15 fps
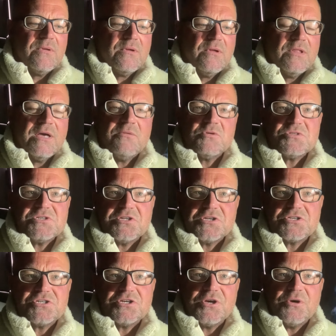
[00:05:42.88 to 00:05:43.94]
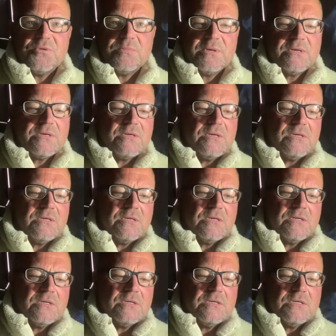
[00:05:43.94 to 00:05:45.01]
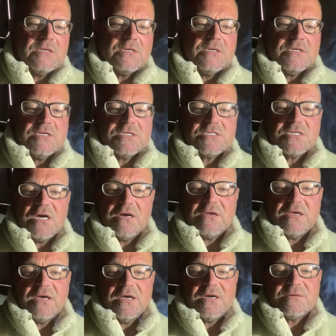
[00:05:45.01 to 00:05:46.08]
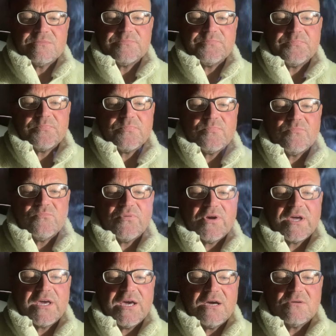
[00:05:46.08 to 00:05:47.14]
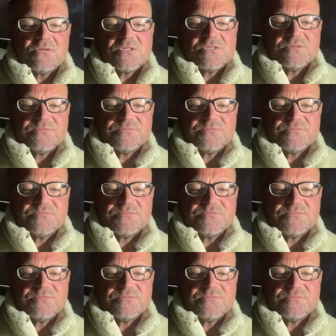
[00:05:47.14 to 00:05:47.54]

That one's in a tube. So yeah, brick house.